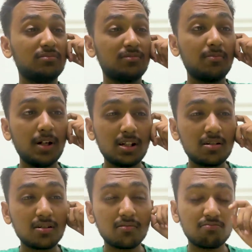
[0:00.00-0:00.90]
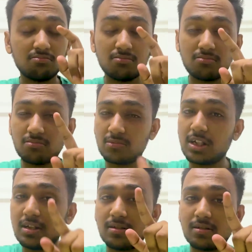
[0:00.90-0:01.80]
But
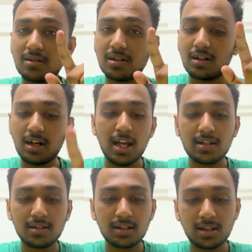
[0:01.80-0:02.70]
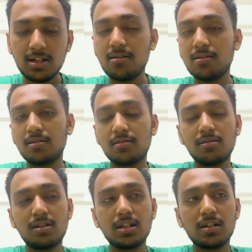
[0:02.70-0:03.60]
the the interest,
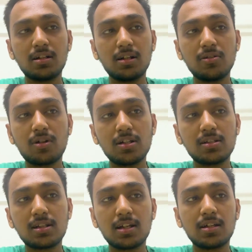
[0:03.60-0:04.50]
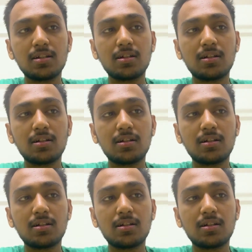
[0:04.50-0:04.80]
the, like, you can say,